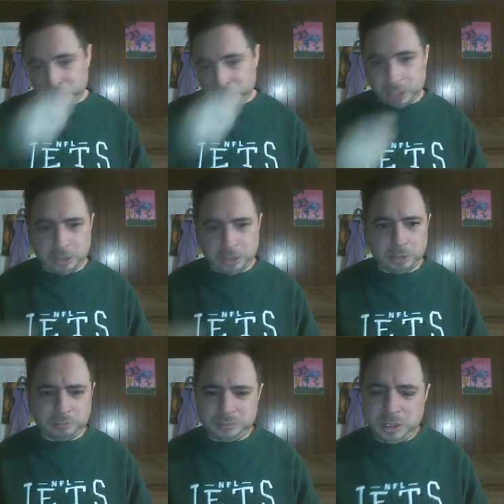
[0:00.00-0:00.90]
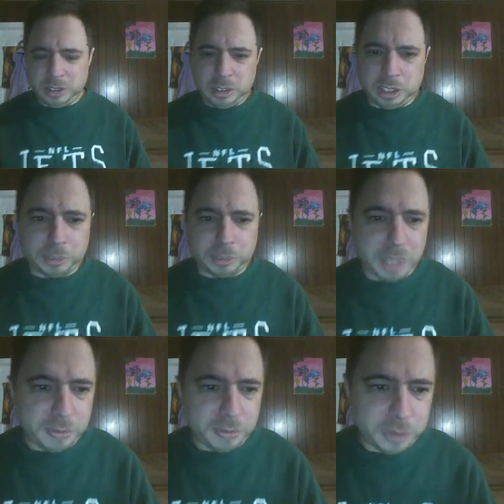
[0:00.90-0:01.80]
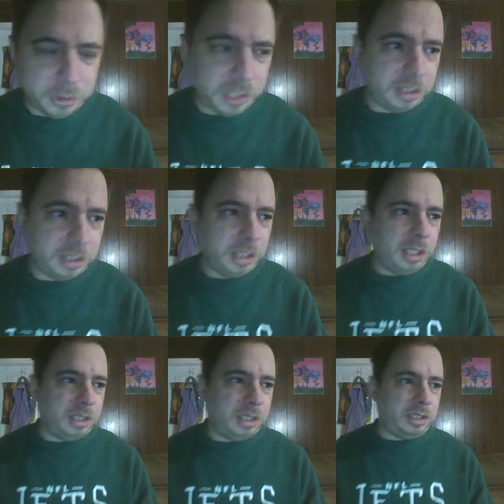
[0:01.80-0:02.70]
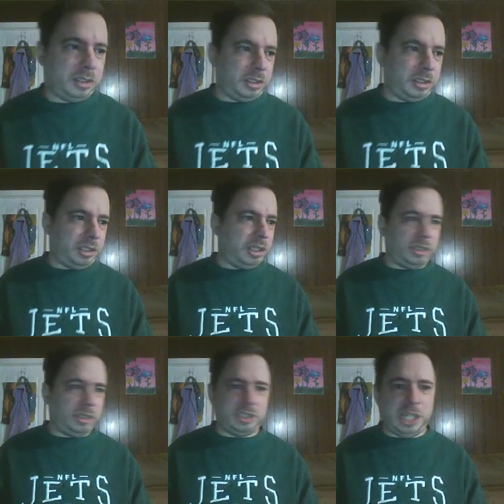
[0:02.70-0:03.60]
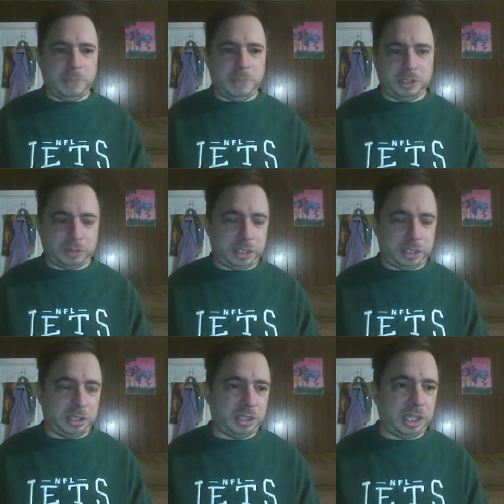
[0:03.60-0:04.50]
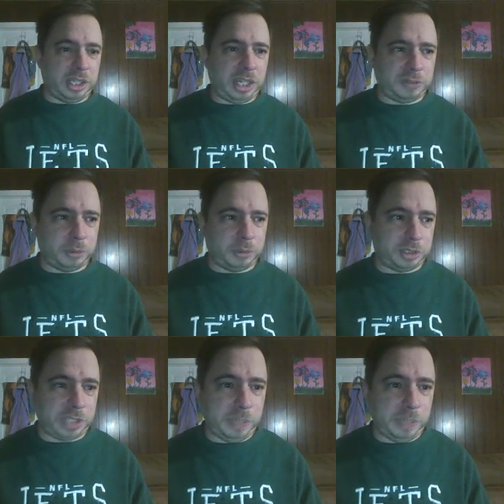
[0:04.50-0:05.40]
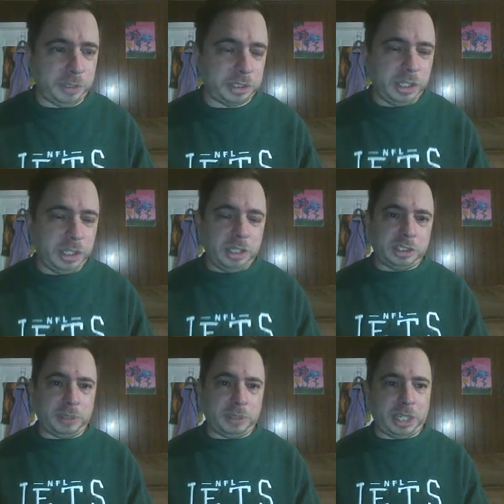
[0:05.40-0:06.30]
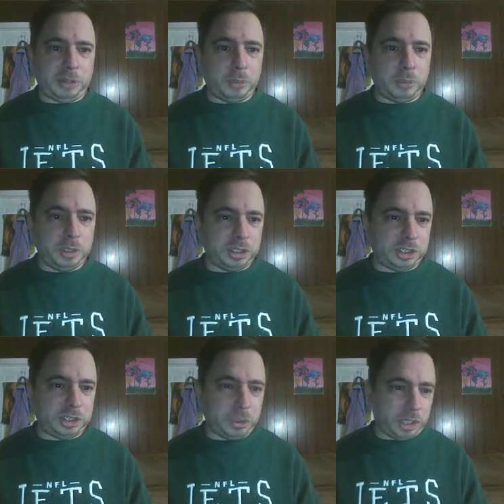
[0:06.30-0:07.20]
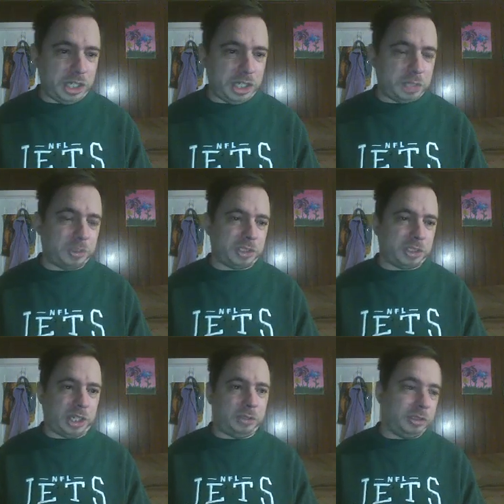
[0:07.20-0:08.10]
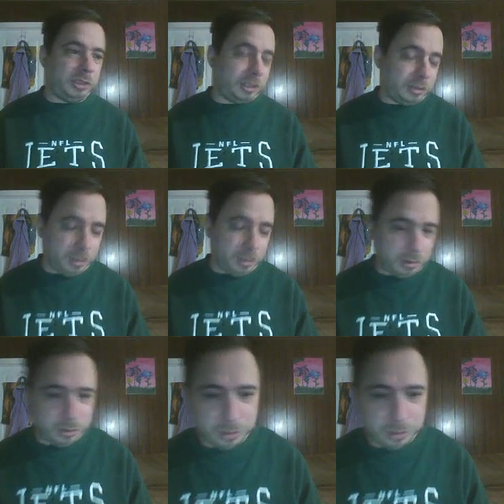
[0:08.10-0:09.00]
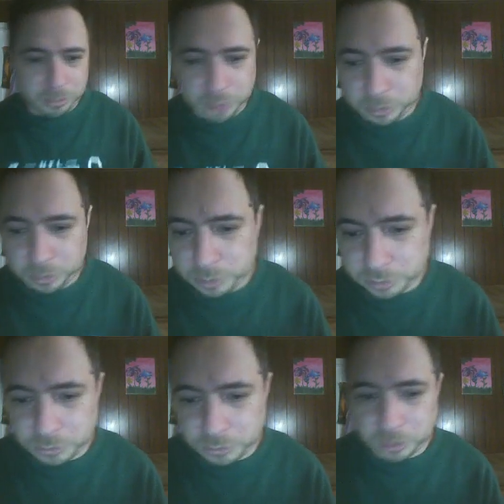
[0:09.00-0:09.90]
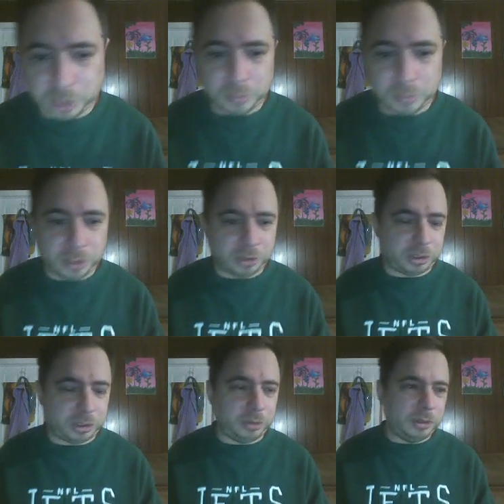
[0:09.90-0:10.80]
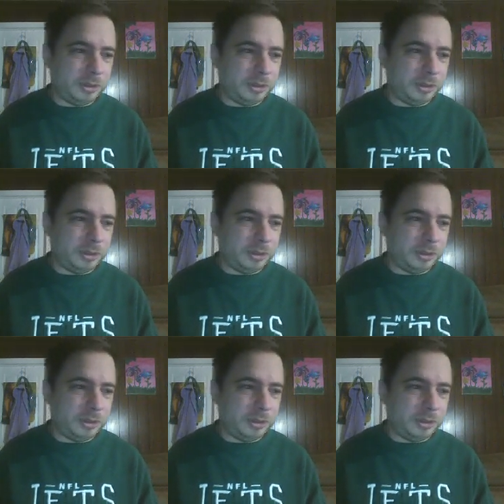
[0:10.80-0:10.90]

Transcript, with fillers: at a uh, pay per view. Then then on the tapings, I think the night after was the tapings. Sami Callihan won in the steel cage, won the title, and then he uh, ran with it for like a month or so.